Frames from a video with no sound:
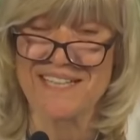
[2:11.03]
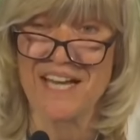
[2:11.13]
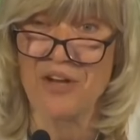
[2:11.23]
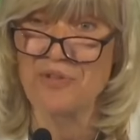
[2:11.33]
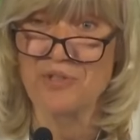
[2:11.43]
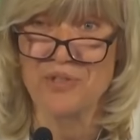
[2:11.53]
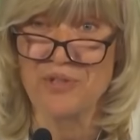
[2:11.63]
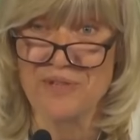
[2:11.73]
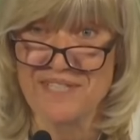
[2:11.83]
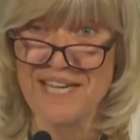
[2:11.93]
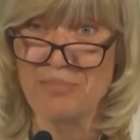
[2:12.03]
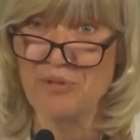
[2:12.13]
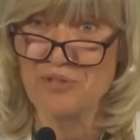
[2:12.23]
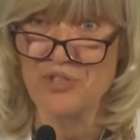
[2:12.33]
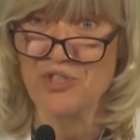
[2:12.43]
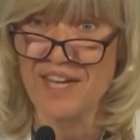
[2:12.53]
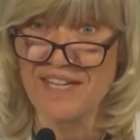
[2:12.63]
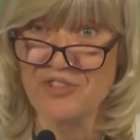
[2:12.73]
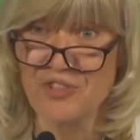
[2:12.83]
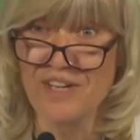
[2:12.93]
to how the tour is able to
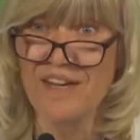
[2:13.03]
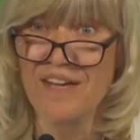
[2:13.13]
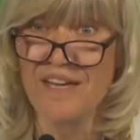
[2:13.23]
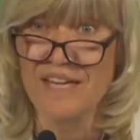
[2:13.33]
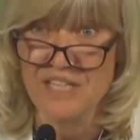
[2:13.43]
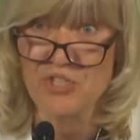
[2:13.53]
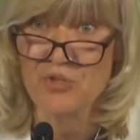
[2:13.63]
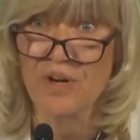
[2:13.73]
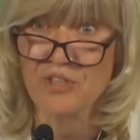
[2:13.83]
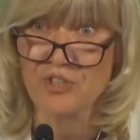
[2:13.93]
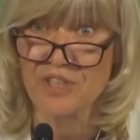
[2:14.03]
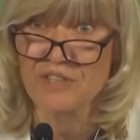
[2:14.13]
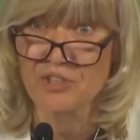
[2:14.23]
change its structure.